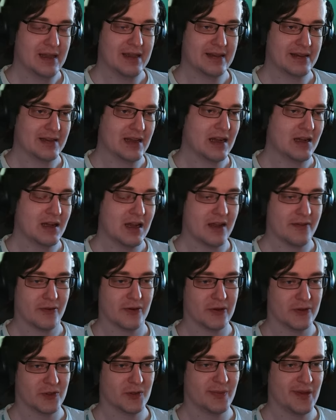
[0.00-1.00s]
And I
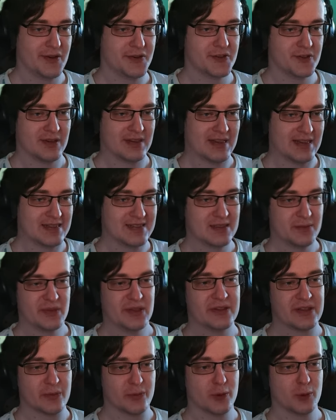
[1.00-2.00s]
forgot to mention that
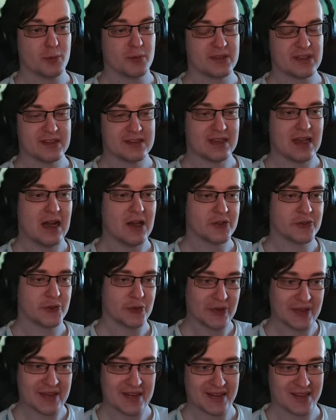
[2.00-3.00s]
Symbiotic Blooms is
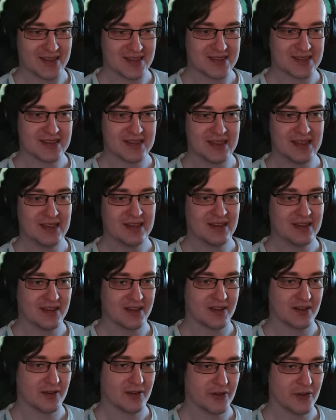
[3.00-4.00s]
also increased
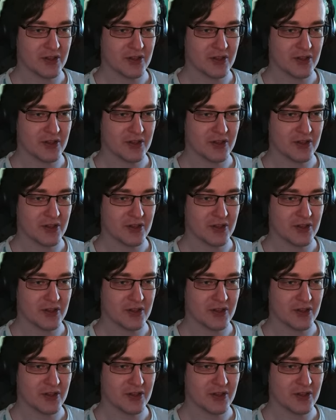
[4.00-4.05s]
healing